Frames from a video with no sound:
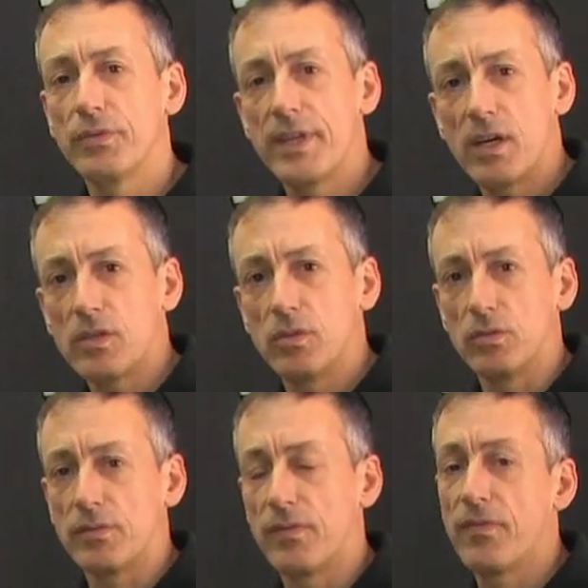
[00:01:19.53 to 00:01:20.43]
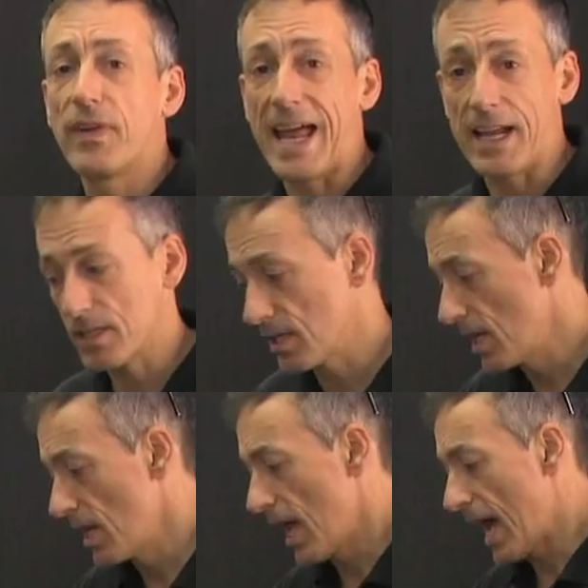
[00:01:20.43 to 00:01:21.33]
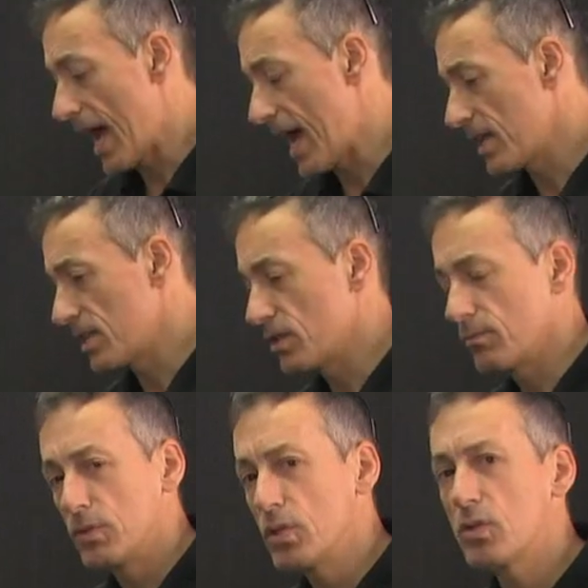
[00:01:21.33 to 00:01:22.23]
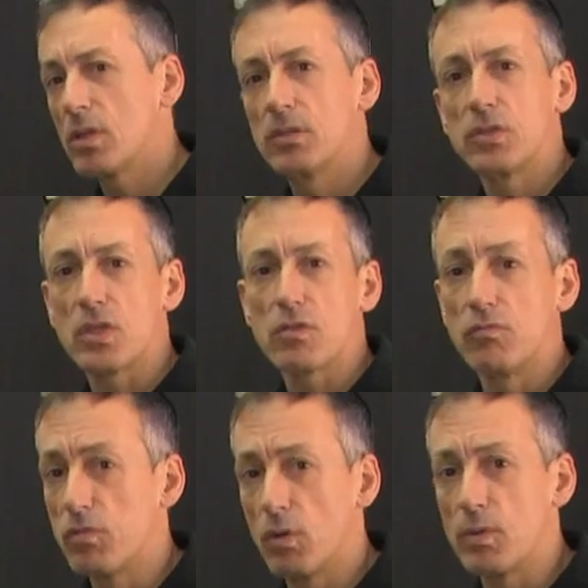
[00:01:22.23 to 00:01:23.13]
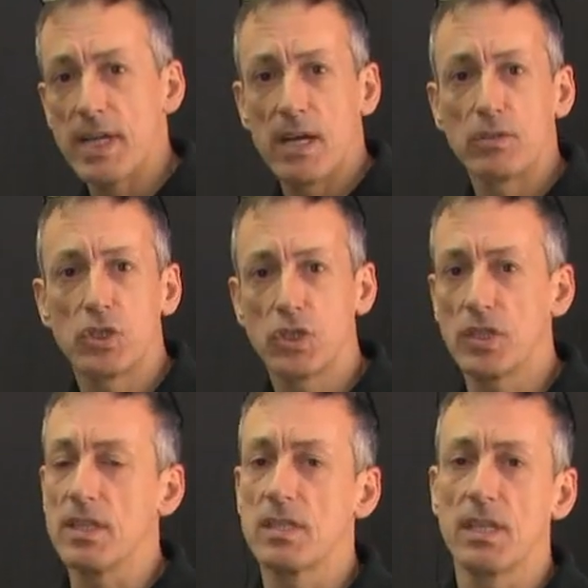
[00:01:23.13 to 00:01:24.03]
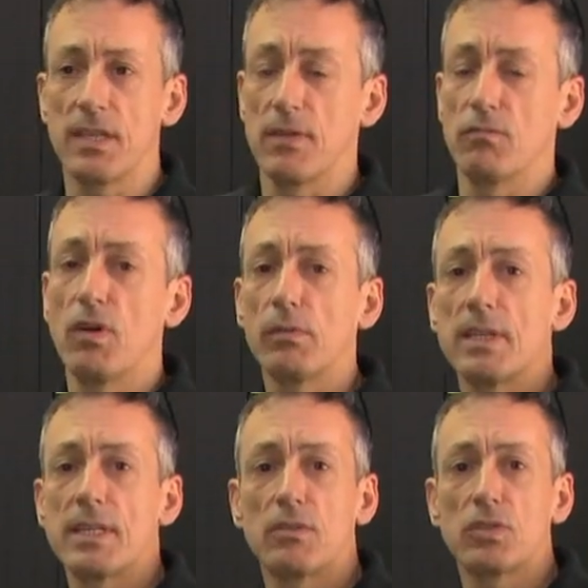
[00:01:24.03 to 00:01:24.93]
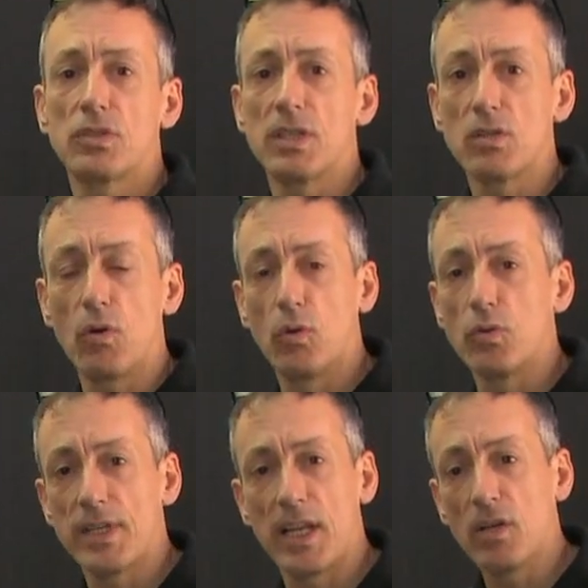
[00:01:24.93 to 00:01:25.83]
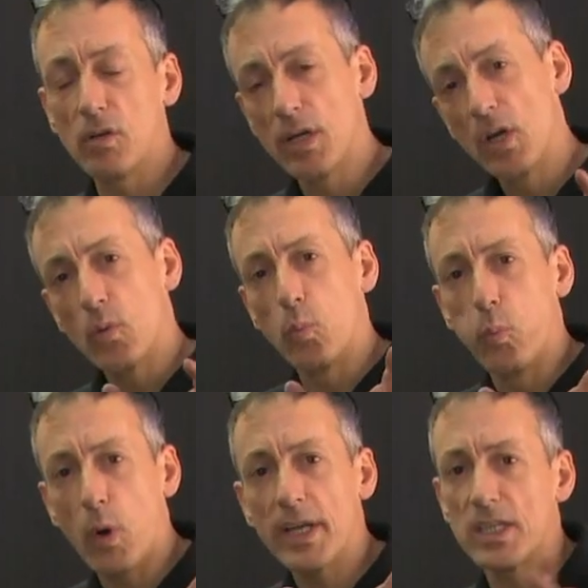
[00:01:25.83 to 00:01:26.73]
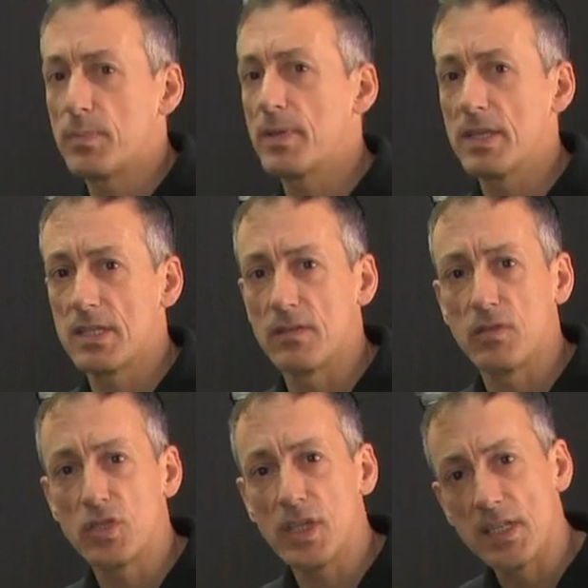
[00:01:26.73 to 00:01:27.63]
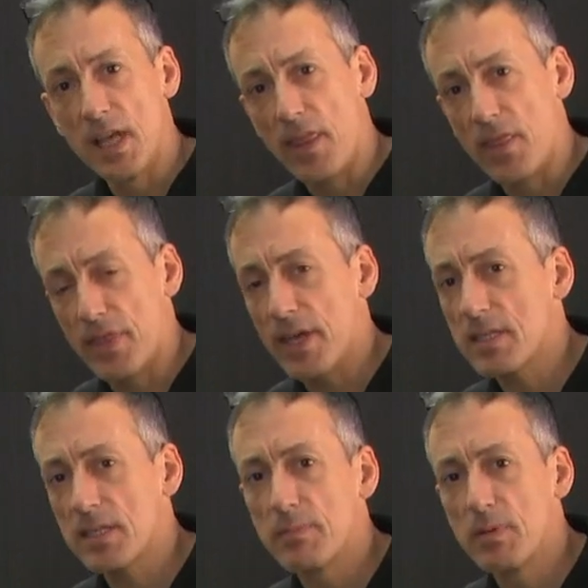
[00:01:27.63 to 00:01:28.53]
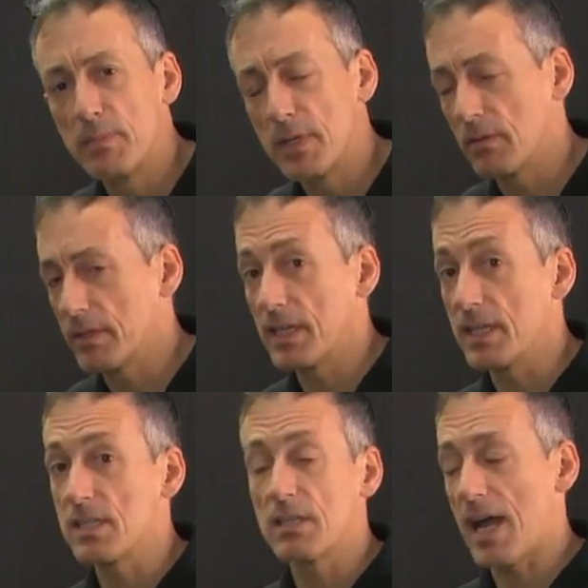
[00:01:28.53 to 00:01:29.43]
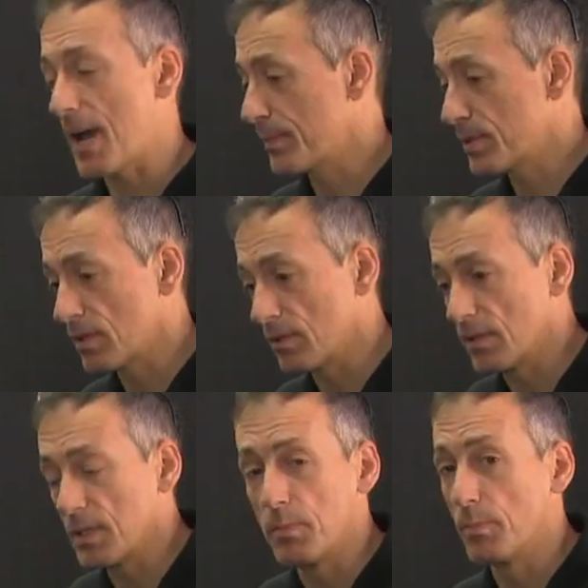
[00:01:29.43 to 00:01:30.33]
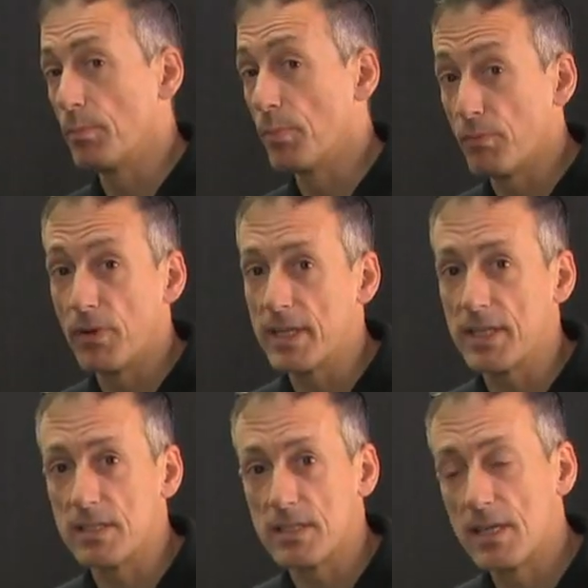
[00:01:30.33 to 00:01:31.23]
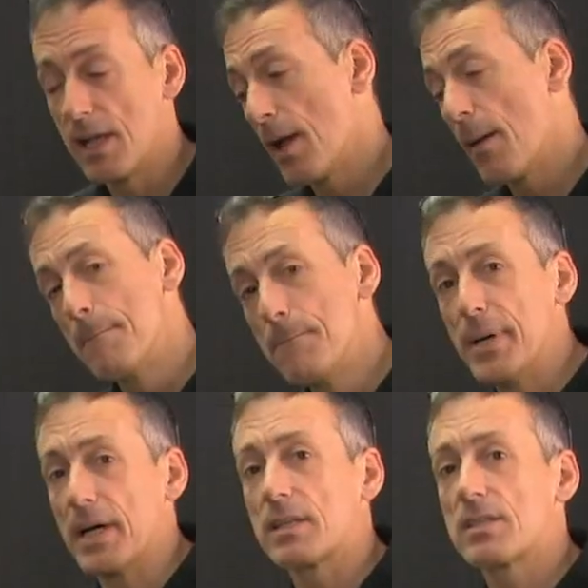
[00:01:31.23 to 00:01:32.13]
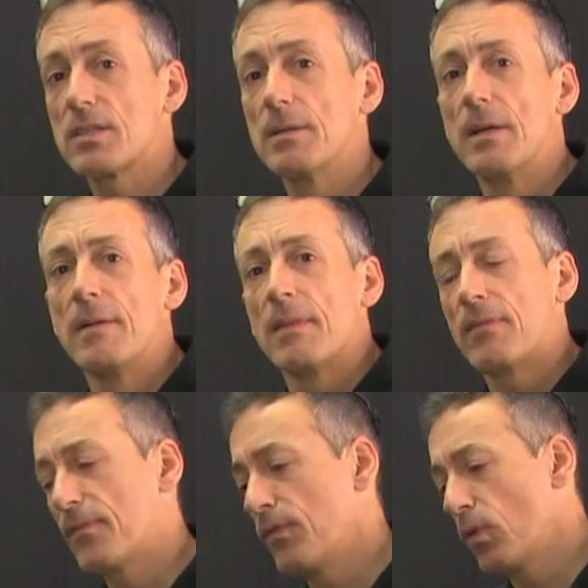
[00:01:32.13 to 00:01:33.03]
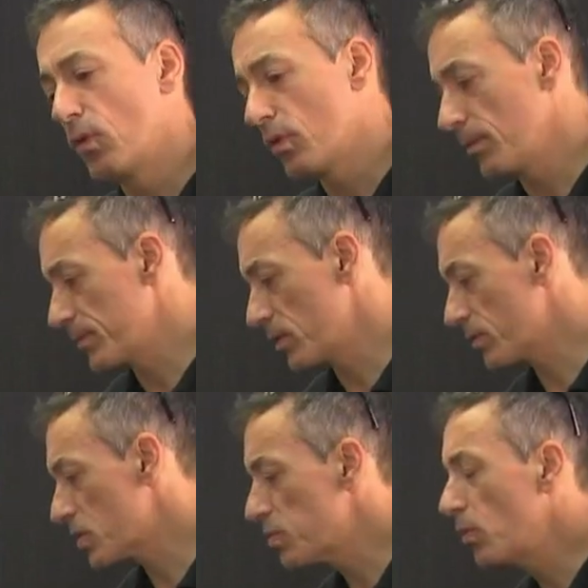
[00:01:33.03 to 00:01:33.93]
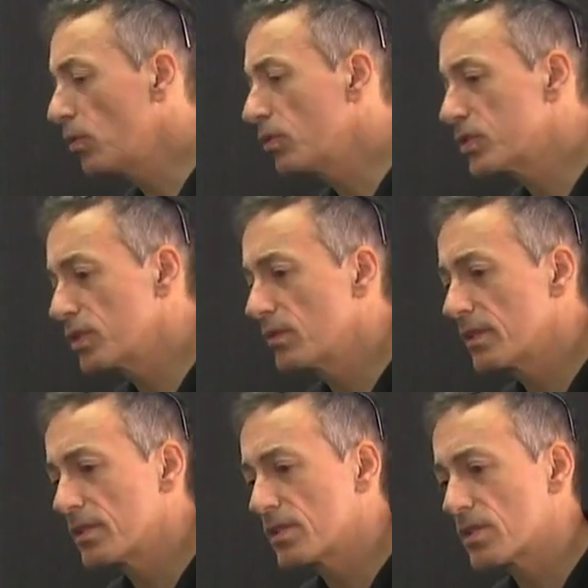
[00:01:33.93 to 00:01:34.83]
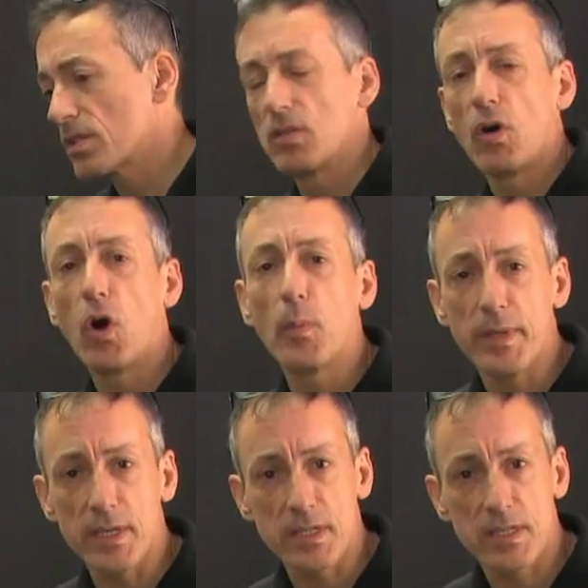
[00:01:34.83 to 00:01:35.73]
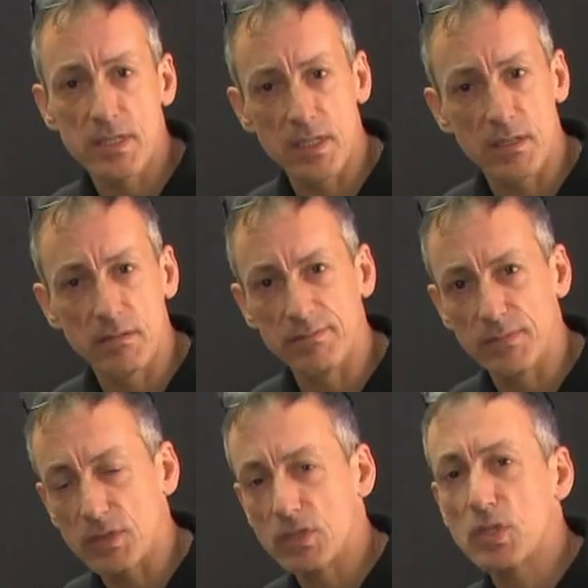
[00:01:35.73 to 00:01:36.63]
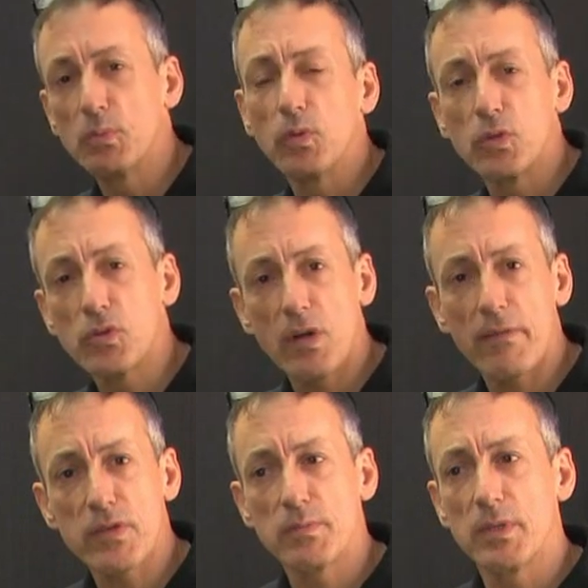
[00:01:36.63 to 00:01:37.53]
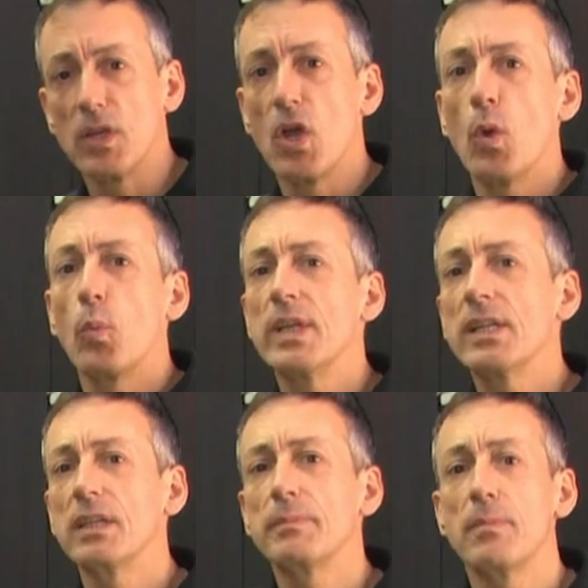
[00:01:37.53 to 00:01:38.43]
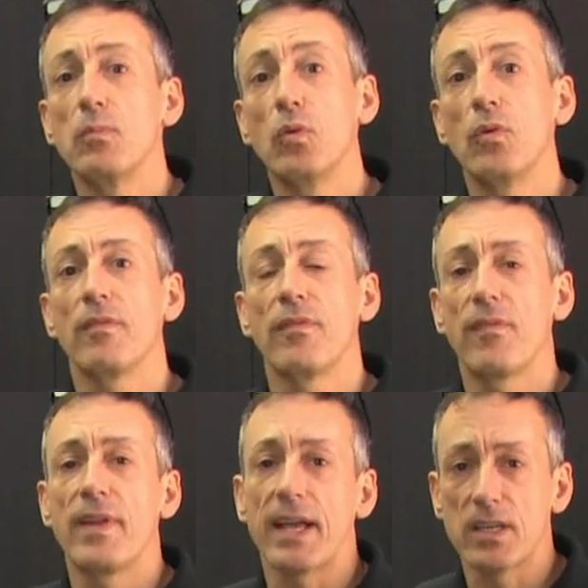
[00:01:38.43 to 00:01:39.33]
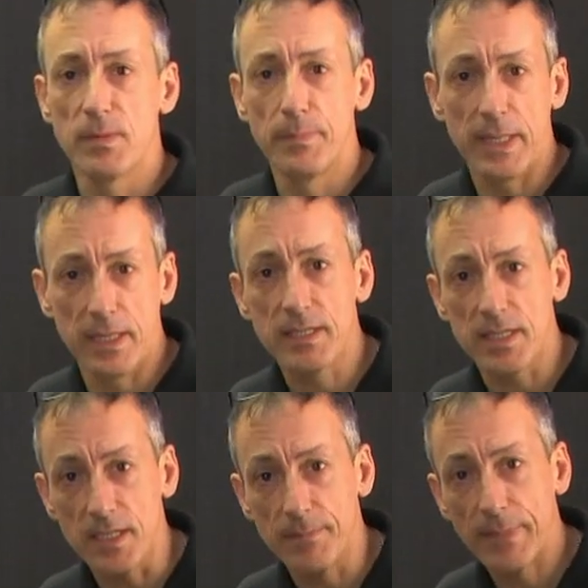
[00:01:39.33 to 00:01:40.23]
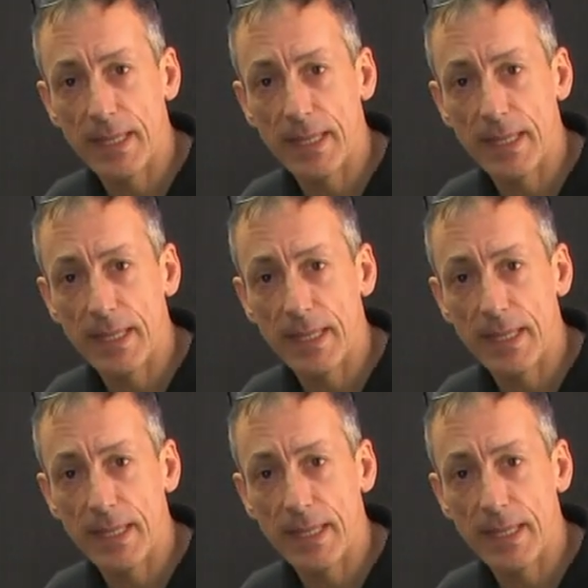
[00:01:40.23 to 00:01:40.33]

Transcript: They are called flat, and you can just roll down sheet. And if you're rolling down sheet all day long, wide pieces of sheet, that type of mill is absolutely brilliant. But for sort of small jewelers and hobbyists and small craftsmen, we need a little bit more flexibility.